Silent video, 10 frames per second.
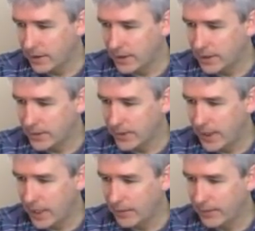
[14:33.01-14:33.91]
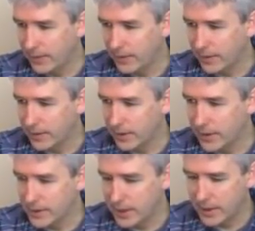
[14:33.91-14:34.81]
it's really helpful, because
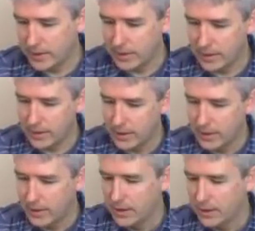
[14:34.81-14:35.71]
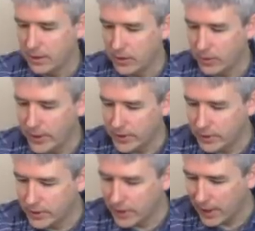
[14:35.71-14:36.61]
then you don't waste your
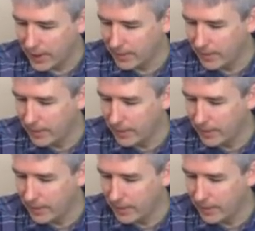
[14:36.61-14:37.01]
time.